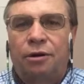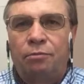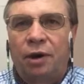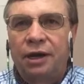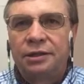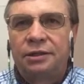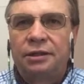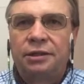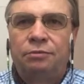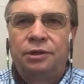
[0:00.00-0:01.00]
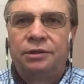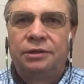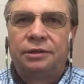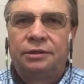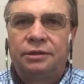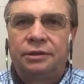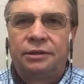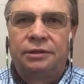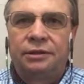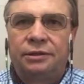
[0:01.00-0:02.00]
combined treatment,
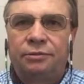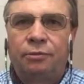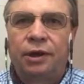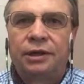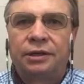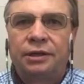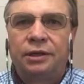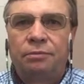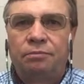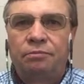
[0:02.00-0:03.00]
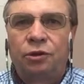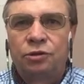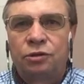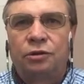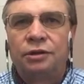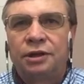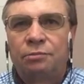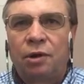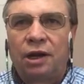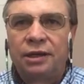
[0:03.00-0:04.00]
wearing an orthodontic
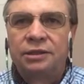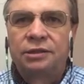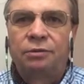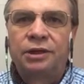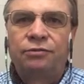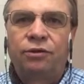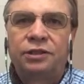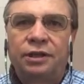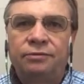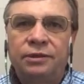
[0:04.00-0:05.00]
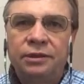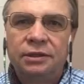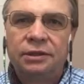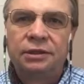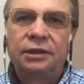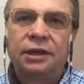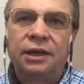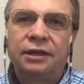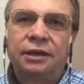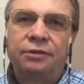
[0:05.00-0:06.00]
appliance 24/7
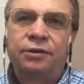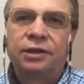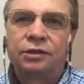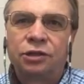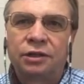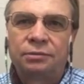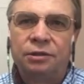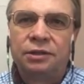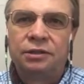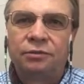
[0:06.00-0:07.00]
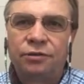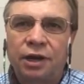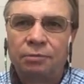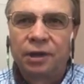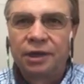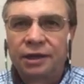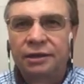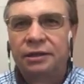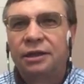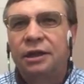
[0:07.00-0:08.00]
and having adjustments of the upper neck
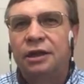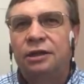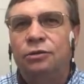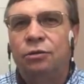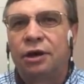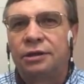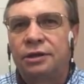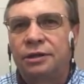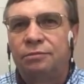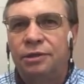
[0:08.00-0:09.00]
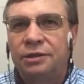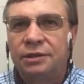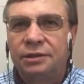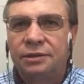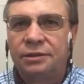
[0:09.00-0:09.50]
NUCCA treatments.